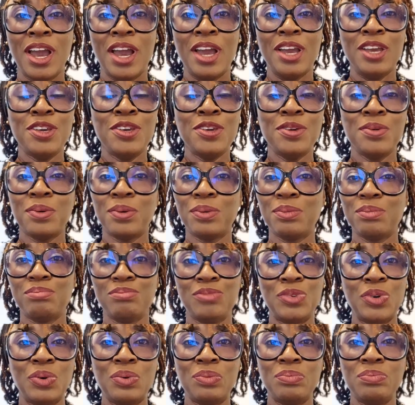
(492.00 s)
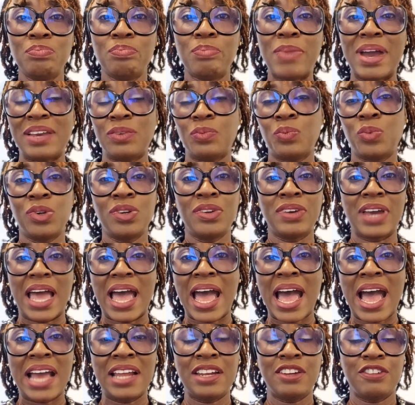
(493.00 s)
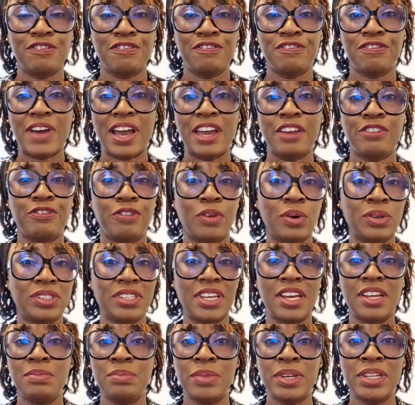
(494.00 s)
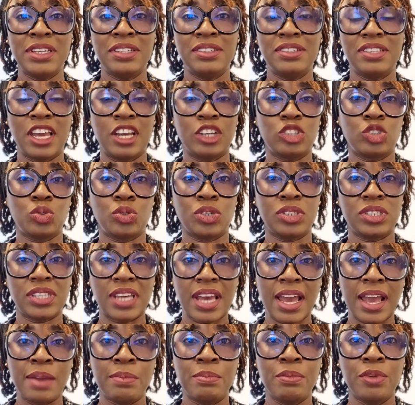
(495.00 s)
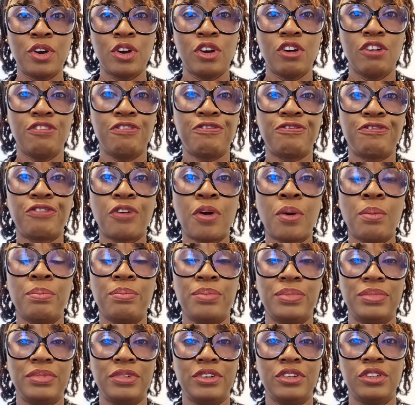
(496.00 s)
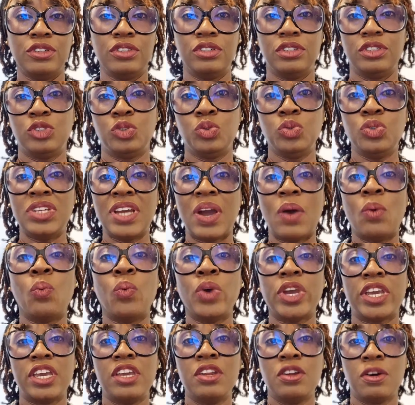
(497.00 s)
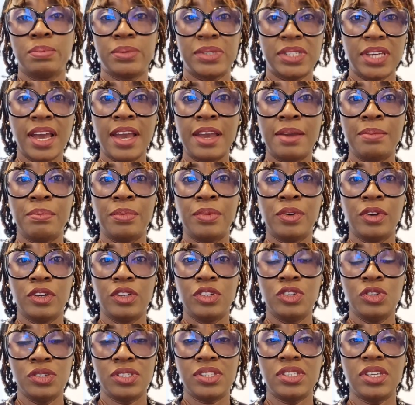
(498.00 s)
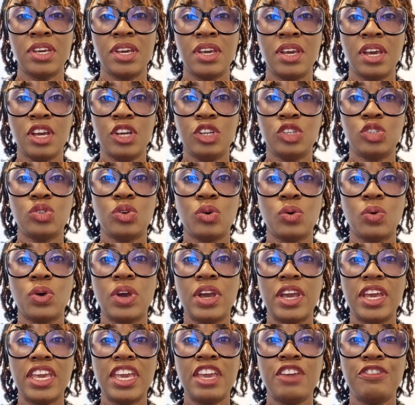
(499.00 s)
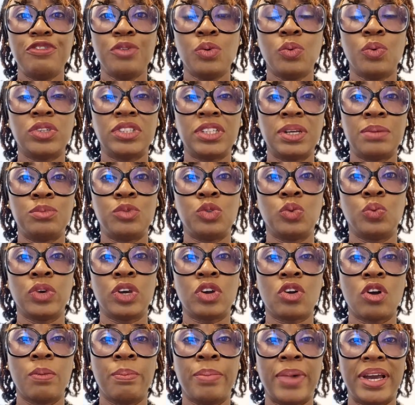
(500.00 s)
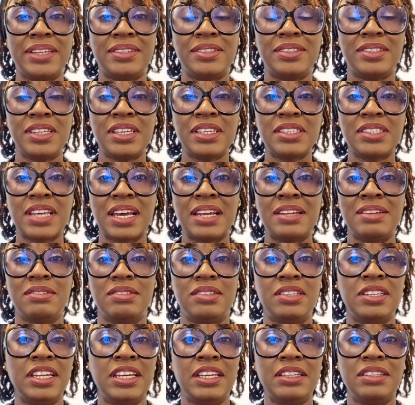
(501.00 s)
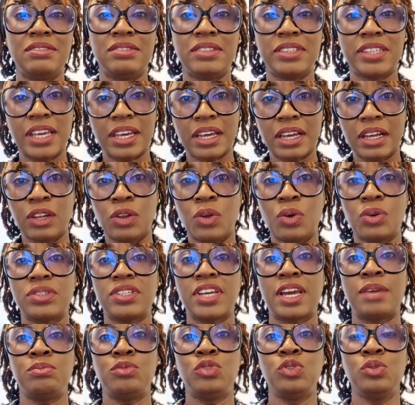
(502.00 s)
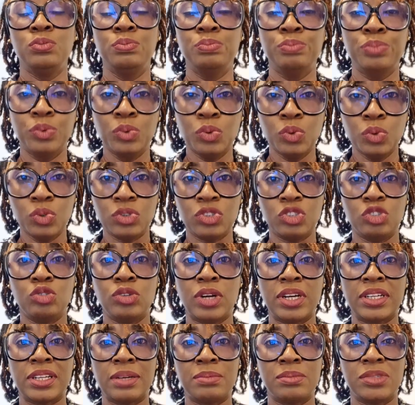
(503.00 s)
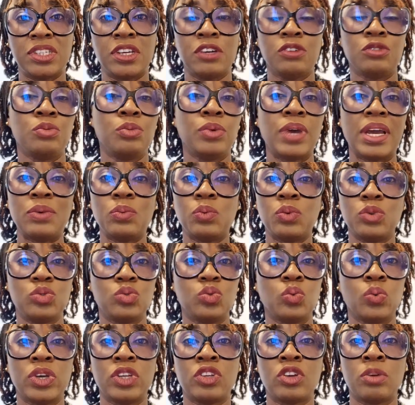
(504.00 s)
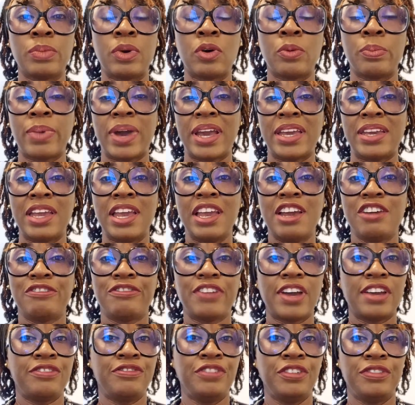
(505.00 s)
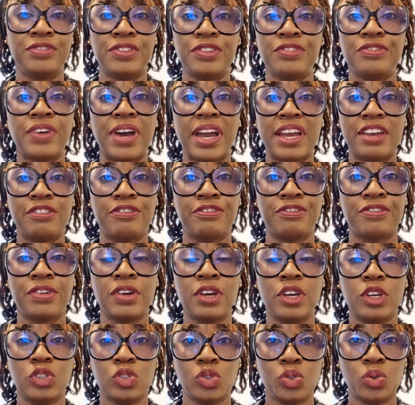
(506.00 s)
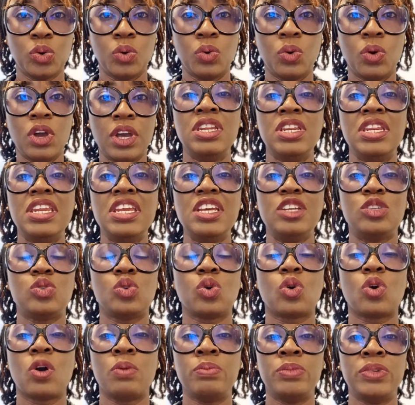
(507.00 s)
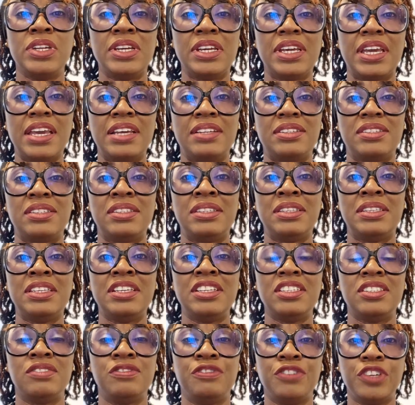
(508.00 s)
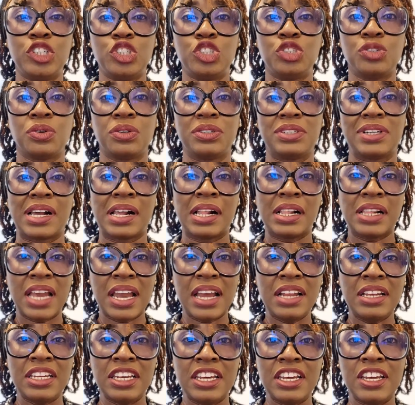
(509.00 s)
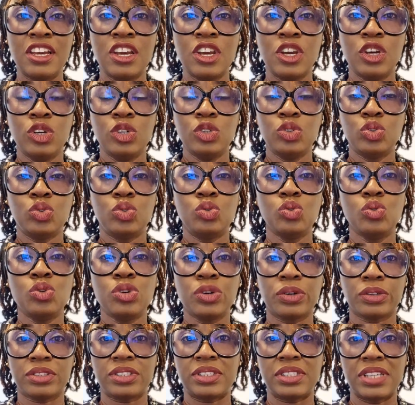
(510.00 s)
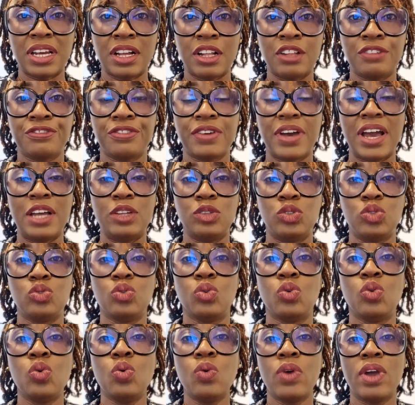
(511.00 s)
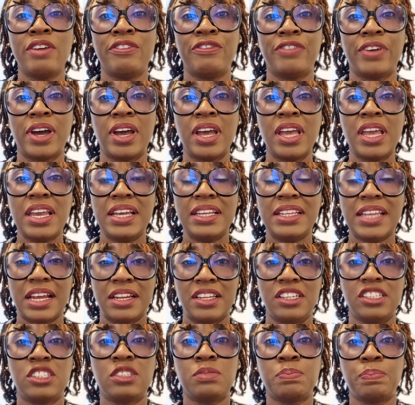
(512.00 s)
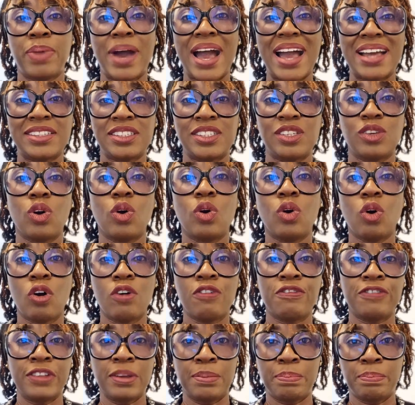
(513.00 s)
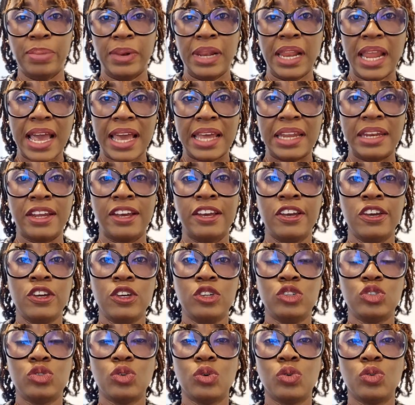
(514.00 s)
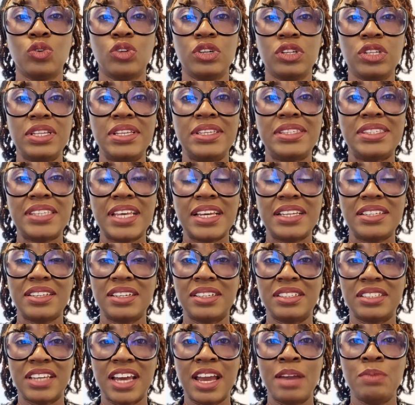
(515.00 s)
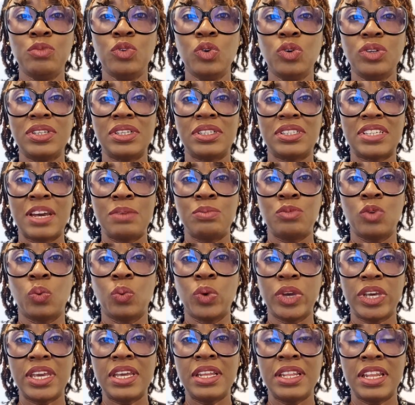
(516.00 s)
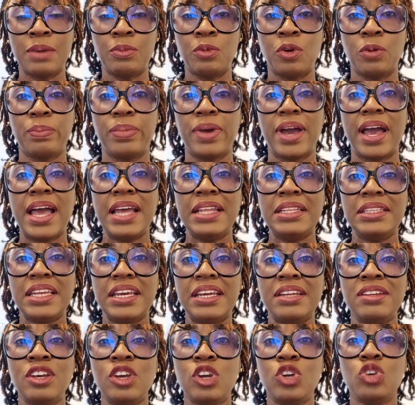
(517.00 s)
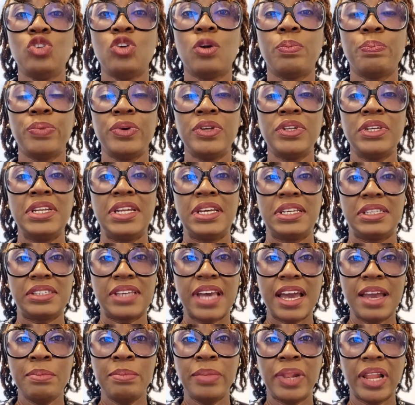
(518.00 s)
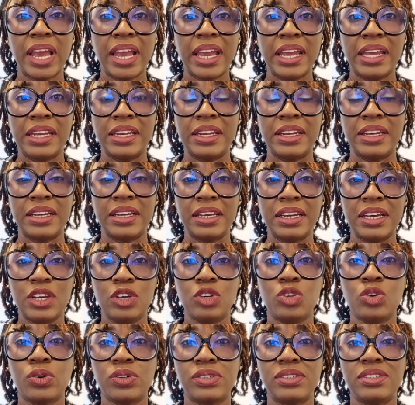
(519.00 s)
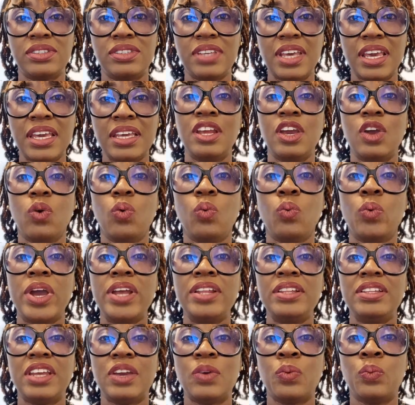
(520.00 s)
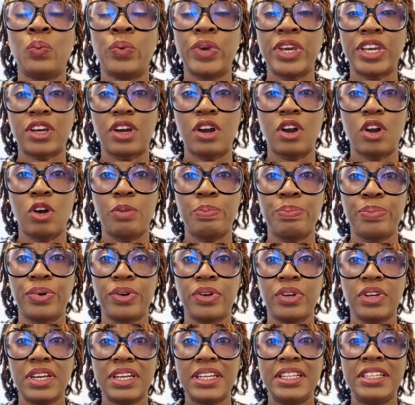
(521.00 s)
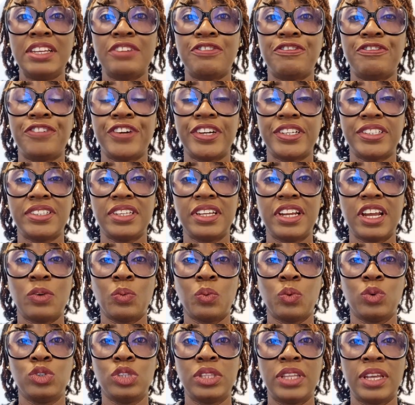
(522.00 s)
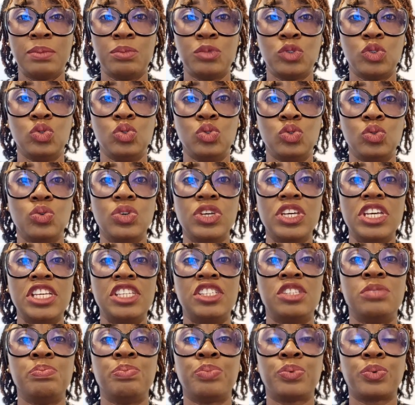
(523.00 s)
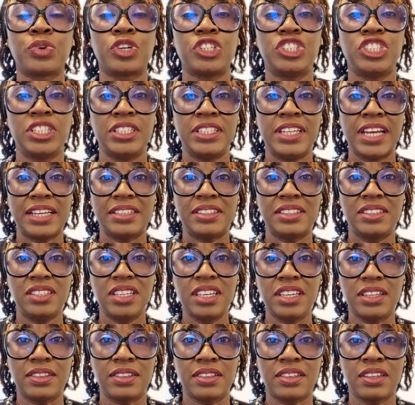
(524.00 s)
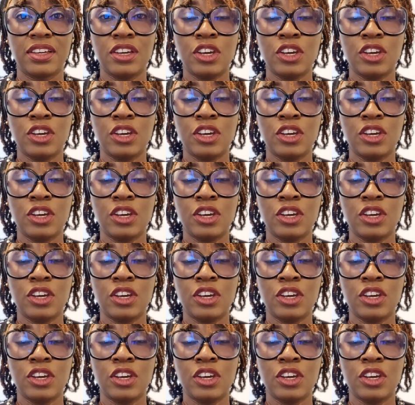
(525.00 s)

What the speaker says: You might want to add 5 or 10 minutes extra time to their waking up time. You see, so if you want them to wake up by 6 and they take a long time to boot, drag themselves, you might want to wake them up by 5:55. So you need to communicate this vision clearly to yourself and to whoever that is part of the plan. So set a time, know the time you're waking them up, and then you're putting a timeline. You're saying when they wake up, the first thing I want them to do is brush their teeth.